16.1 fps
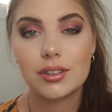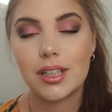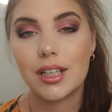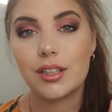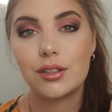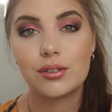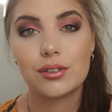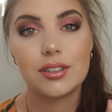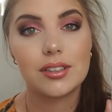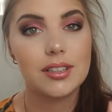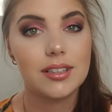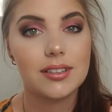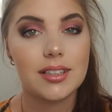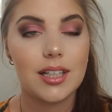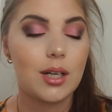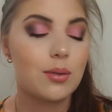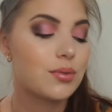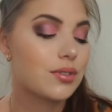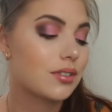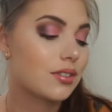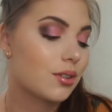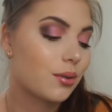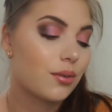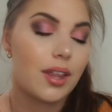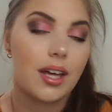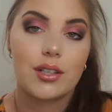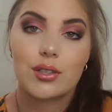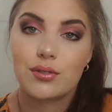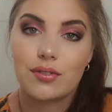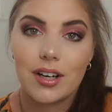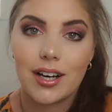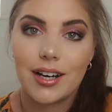I used it 10 times, so
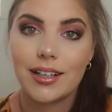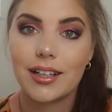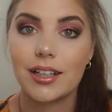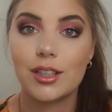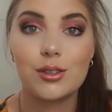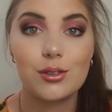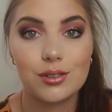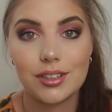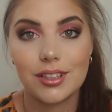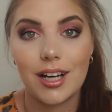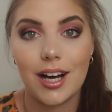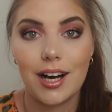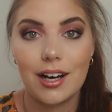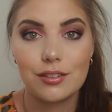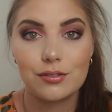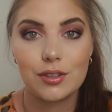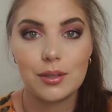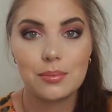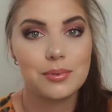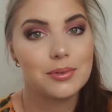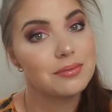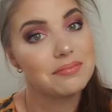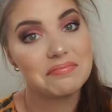that's fine. I used it half up